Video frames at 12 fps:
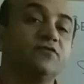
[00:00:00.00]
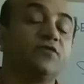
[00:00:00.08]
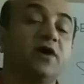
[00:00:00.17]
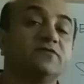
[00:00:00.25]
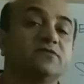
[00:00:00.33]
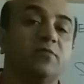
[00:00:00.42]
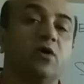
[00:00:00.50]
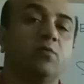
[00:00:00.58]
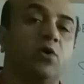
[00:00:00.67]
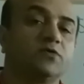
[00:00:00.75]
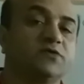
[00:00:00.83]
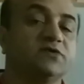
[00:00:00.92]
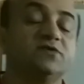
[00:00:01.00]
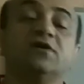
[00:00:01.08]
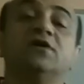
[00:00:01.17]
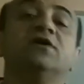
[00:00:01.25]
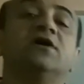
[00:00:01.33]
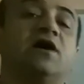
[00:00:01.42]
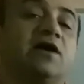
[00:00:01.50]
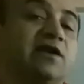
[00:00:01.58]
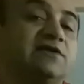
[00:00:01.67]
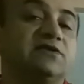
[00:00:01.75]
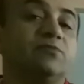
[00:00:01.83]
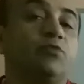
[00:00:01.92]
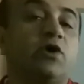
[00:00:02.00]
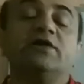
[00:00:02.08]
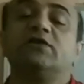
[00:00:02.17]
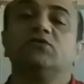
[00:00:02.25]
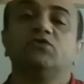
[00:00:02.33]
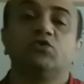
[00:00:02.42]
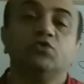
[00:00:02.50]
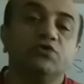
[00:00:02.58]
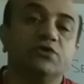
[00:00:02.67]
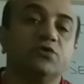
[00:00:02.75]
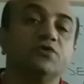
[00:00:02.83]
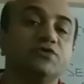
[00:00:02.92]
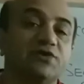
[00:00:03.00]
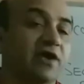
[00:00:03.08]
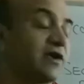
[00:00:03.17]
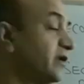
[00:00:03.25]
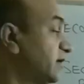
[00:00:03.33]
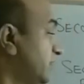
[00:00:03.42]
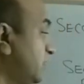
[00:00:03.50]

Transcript: 5 small boxes, or less than 0.220 second,